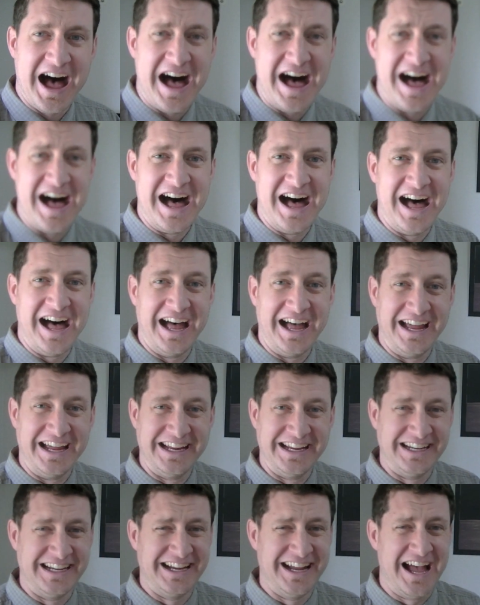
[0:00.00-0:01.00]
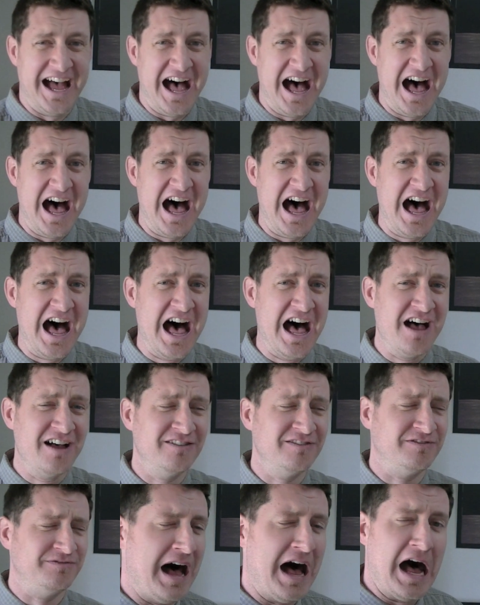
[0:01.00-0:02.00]

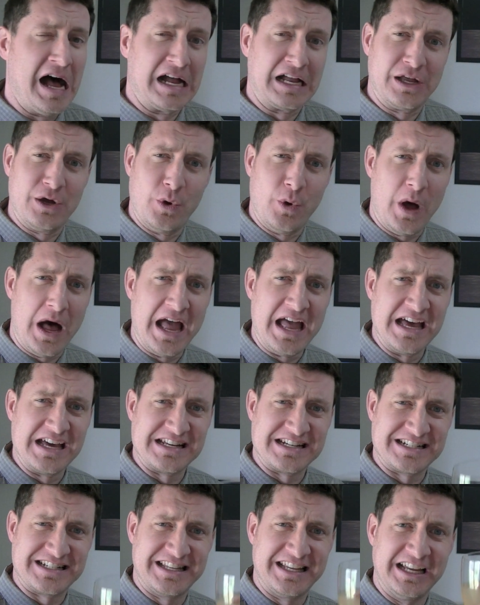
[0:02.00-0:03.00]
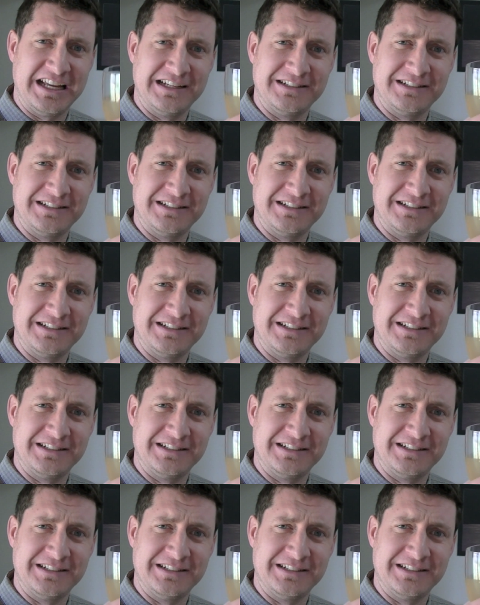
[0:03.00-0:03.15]
I have acquired